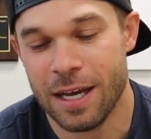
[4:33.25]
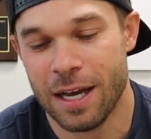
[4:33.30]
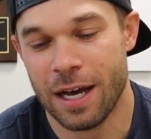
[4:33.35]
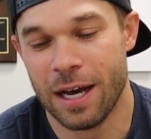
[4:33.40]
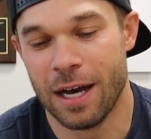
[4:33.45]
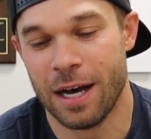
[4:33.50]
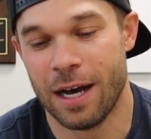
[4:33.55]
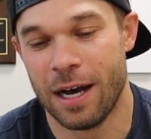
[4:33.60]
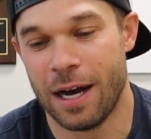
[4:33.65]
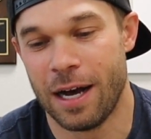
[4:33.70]

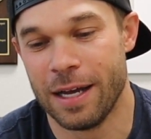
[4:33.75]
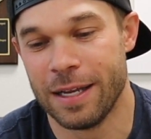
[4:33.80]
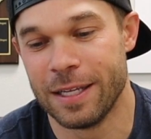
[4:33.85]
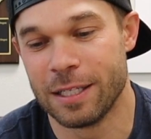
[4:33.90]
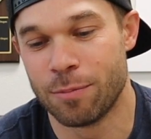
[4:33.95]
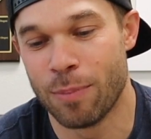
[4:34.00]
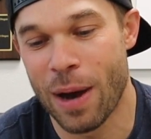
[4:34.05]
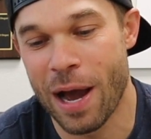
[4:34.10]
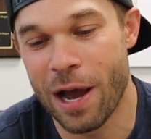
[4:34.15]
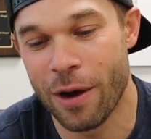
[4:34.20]
Uh, in
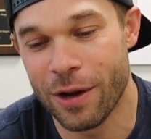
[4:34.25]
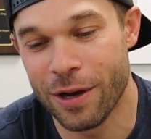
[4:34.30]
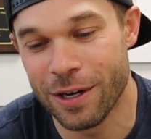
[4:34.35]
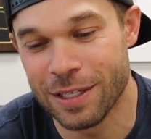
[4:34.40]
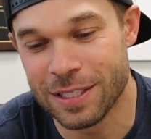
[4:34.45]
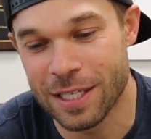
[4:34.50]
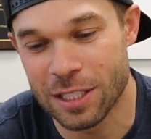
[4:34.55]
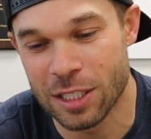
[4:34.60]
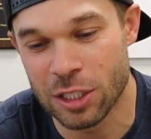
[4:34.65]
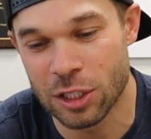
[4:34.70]
his bio here,
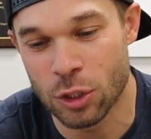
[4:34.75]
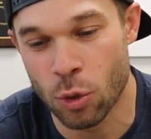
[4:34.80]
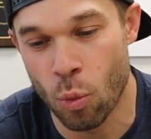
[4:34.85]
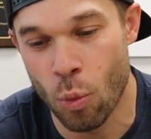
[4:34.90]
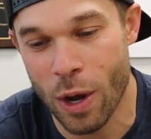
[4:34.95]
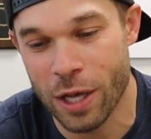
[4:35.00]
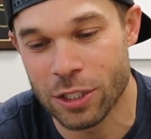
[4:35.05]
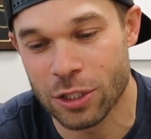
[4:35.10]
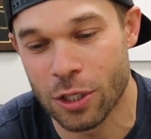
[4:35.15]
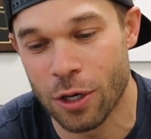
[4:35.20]
he says he's a
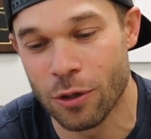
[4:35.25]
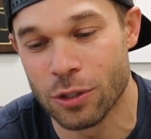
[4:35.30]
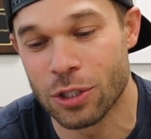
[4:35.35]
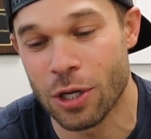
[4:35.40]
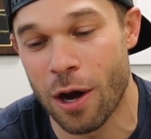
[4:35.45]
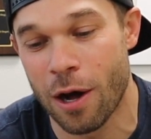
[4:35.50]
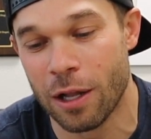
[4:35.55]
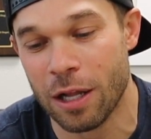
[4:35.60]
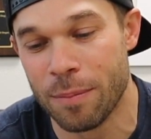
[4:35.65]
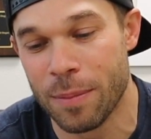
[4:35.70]
West
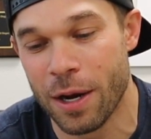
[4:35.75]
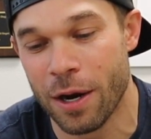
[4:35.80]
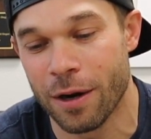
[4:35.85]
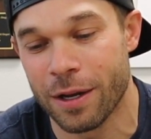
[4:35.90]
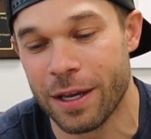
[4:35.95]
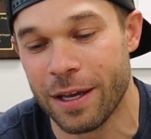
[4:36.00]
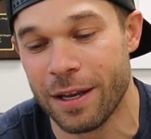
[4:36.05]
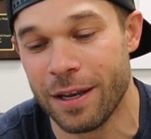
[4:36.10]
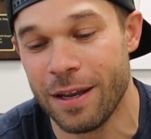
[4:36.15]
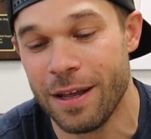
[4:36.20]
Coast
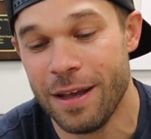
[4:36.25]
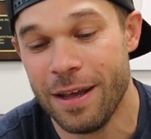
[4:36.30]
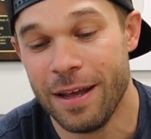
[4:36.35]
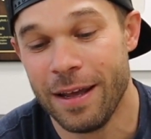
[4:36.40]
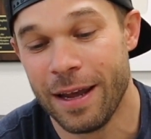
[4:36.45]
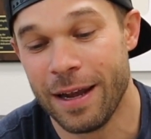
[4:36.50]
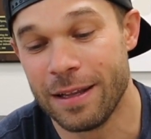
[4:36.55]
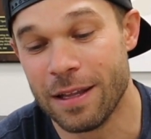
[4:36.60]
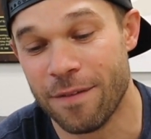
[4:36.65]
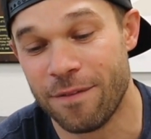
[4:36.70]
All-American
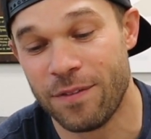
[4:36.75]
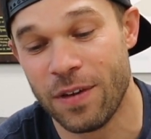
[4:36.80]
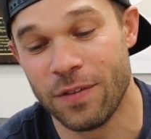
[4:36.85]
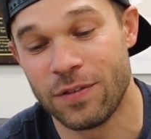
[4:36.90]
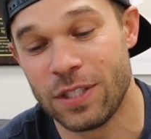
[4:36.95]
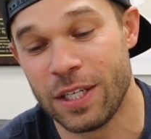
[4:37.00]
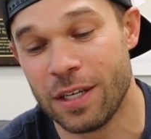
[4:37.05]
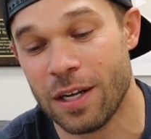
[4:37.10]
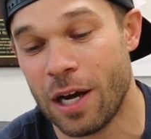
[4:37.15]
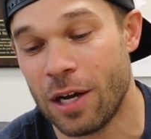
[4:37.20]
in the
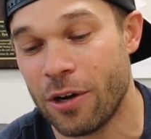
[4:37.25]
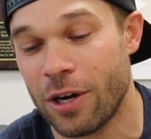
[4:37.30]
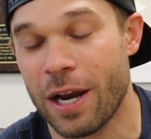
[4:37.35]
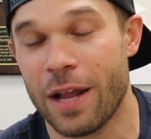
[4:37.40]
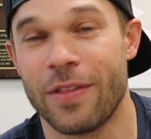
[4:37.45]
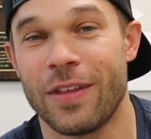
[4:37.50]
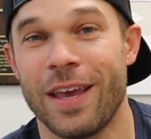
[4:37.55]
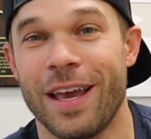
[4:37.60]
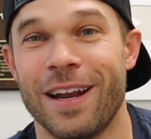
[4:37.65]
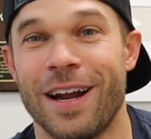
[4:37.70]
1500
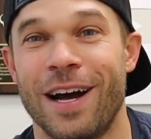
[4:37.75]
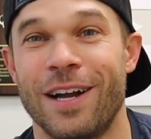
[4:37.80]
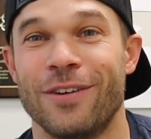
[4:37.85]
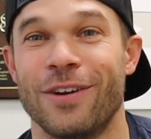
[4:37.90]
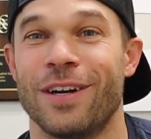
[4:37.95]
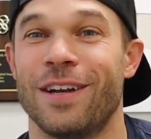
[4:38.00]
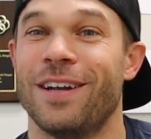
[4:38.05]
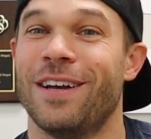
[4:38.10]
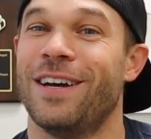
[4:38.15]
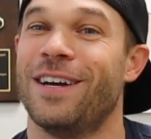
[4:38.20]
and the
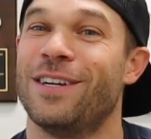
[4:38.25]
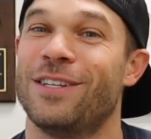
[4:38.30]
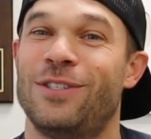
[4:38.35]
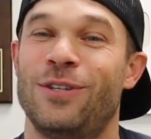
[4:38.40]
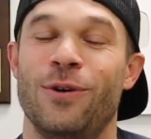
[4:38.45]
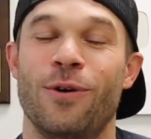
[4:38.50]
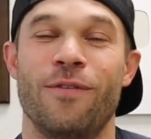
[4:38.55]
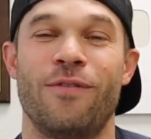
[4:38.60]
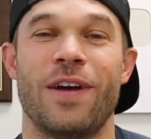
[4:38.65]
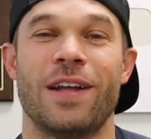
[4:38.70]
800,
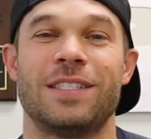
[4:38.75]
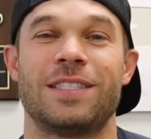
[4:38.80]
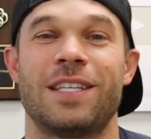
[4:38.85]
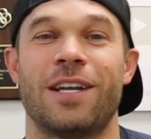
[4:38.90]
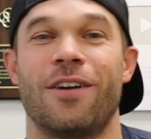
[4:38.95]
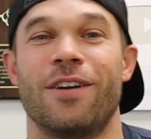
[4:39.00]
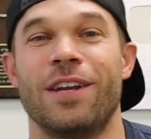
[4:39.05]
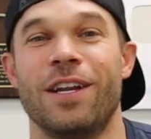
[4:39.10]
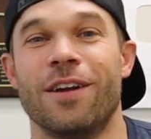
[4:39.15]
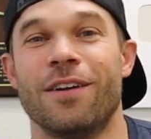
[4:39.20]
two events
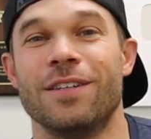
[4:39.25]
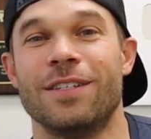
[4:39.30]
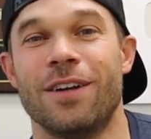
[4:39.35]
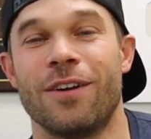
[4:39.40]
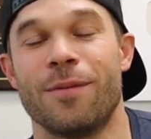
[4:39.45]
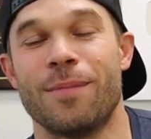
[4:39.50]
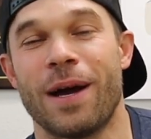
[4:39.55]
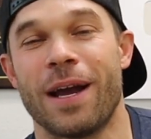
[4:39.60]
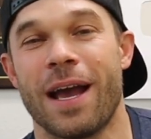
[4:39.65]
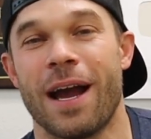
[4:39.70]
that are near and
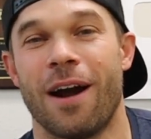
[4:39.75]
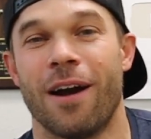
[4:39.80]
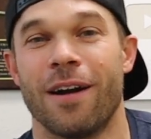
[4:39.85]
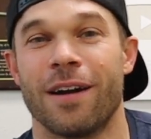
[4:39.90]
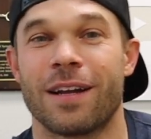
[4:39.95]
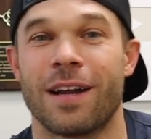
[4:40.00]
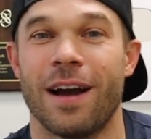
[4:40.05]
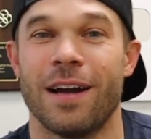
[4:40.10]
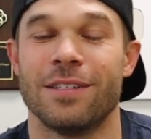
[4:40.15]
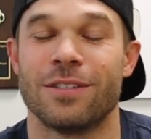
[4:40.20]
dear to my
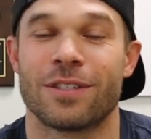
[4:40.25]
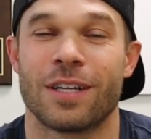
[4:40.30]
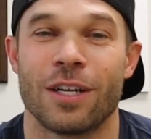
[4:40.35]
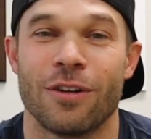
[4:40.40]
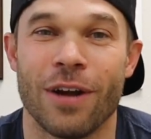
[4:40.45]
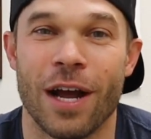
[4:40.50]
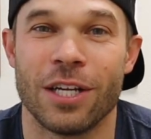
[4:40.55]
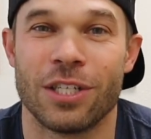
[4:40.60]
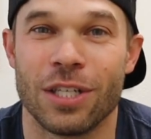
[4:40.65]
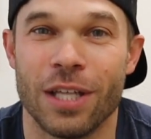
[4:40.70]
heart. Kaiser,
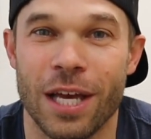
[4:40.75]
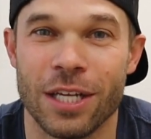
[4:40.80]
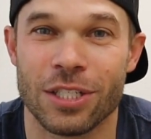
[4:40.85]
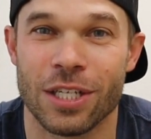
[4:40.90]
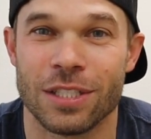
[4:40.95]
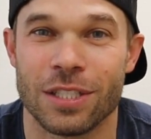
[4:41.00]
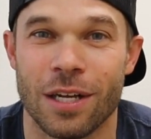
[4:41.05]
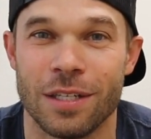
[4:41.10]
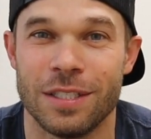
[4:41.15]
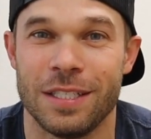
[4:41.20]

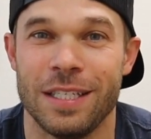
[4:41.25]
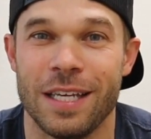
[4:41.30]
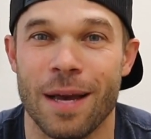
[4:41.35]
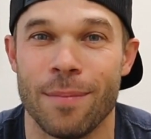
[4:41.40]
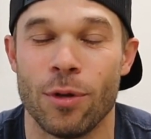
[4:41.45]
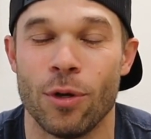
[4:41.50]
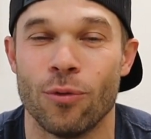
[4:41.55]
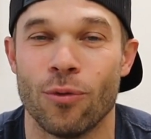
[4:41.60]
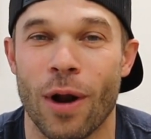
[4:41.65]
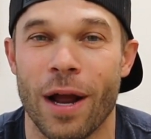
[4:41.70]
congratulations. I'll
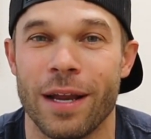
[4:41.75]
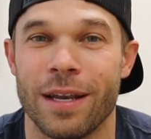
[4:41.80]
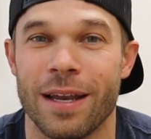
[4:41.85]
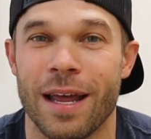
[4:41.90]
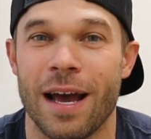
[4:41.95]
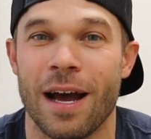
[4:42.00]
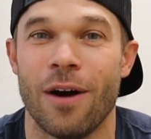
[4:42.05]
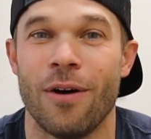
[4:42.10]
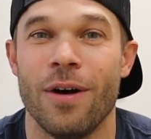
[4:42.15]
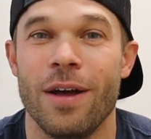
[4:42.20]
DM you right
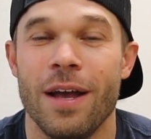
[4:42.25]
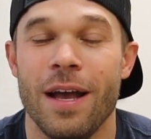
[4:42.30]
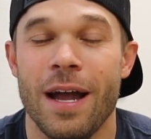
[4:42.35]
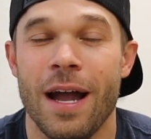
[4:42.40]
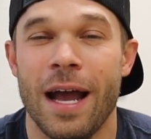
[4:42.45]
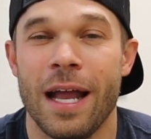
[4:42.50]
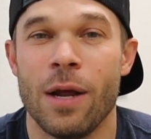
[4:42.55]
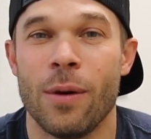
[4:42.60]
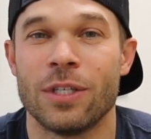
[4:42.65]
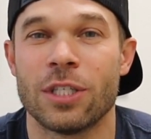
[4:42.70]
now.
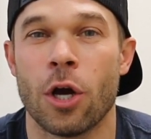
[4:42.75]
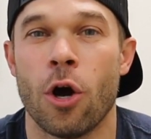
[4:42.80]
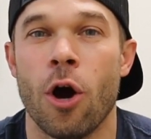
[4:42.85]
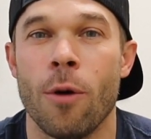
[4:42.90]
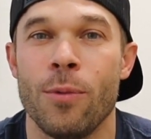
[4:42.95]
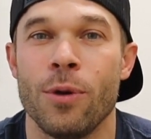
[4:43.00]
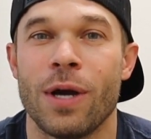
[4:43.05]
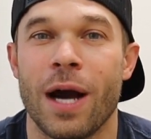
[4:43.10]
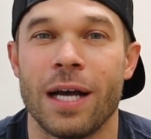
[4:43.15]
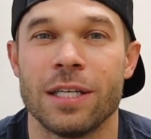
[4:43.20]
Anyways, I
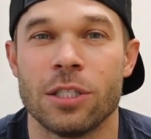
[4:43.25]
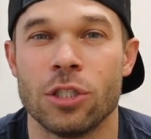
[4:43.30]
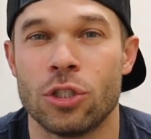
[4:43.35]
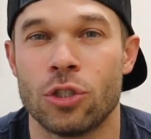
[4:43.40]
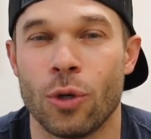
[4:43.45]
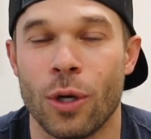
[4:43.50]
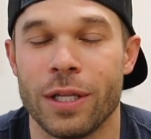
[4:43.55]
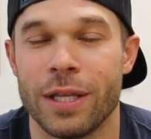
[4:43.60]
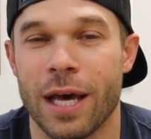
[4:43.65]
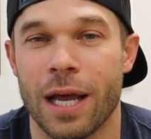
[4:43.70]
hope you guys
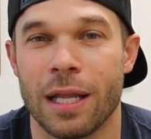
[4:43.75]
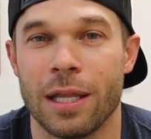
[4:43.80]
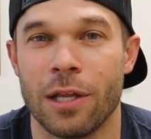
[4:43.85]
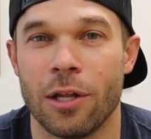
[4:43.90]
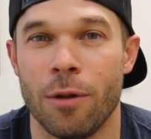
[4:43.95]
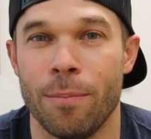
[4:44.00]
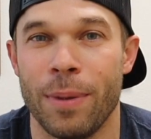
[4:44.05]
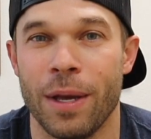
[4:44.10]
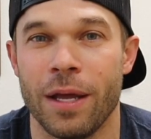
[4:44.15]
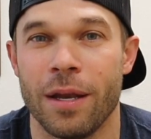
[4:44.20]
enjoyed that a
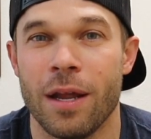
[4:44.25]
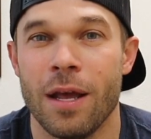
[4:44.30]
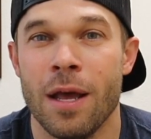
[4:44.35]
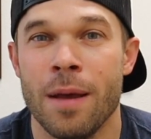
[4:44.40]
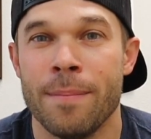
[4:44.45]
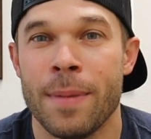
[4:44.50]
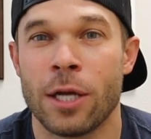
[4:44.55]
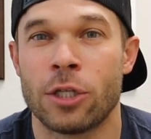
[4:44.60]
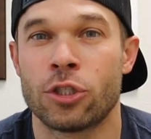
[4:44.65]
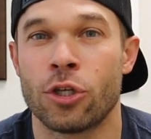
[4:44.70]
little bit.
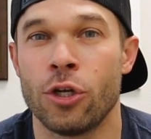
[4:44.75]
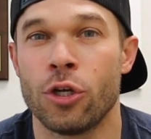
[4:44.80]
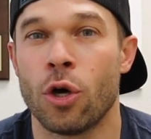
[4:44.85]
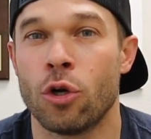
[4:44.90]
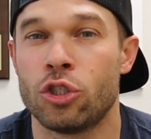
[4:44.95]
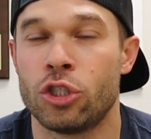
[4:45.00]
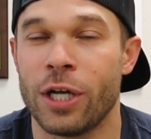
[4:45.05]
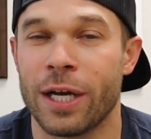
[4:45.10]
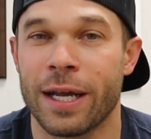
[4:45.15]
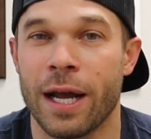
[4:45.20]
Make sure you
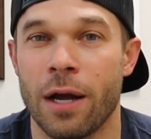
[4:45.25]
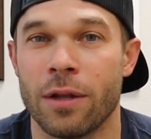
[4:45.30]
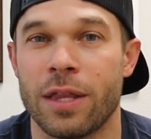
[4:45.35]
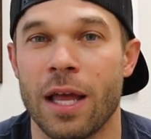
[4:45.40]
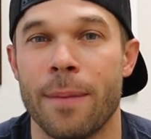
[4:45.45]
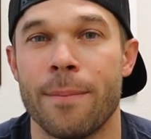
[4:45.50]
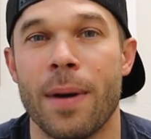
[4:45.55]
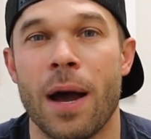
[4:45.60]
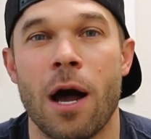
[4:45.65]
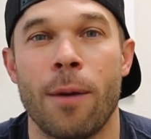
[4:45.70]
go check out
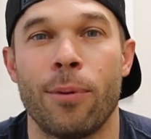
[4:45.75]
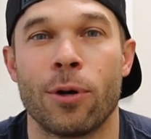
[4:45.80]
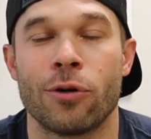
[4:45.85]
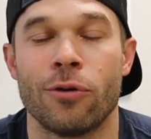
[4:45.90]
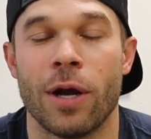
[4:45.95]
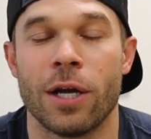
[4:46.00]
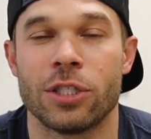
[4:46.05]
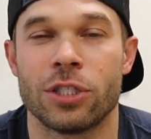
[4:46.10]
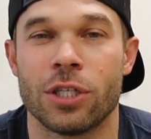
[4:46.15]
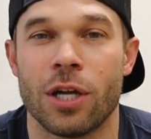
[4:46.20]
that mile
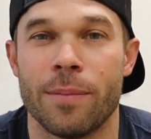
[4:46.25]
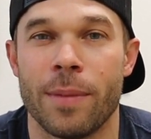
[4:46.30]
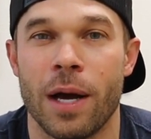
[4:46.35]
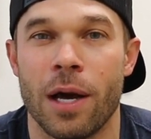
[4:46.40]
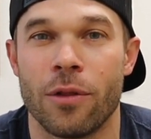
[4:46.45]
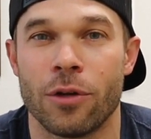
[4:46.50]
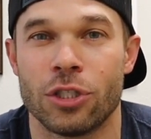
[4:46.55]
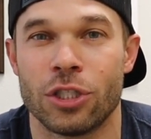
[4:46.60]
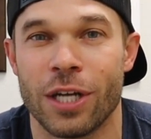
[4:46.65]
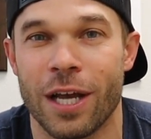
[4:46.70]
progression on my
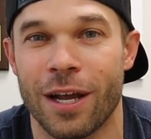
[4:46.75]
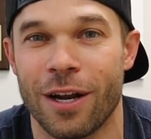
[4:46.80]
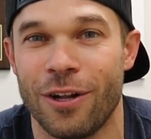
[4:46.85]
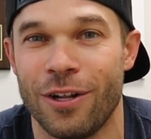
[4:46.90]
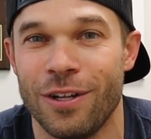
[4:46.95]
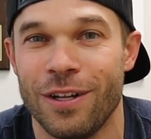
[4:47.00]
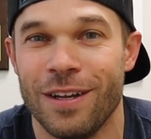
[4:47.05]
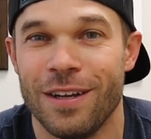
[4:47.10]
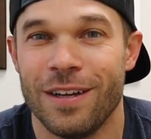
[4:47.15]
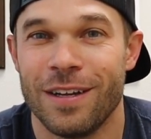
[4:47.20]
other
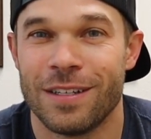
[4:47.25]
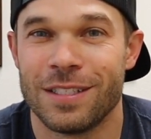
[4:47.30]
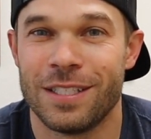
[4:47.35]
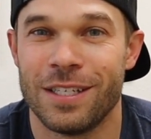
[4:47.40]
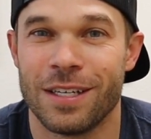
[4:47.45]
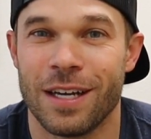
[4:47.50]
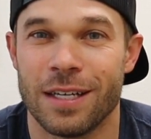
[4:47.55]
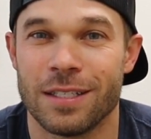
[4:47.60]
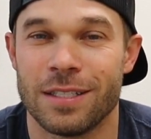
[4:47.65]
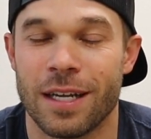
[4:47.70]
channel.
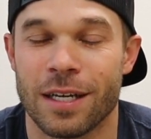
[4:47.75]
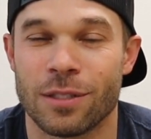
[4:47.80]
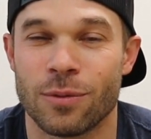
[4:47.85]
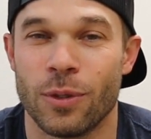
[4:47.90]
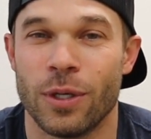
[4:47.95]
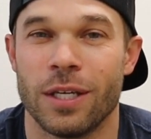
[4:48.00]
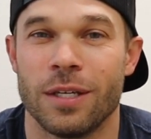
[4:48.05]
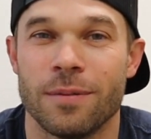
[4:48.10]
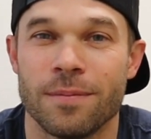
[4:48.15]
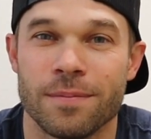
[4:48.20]
See you guys next
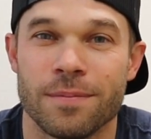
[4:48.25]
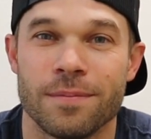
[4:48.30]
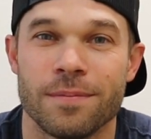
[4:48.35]
week.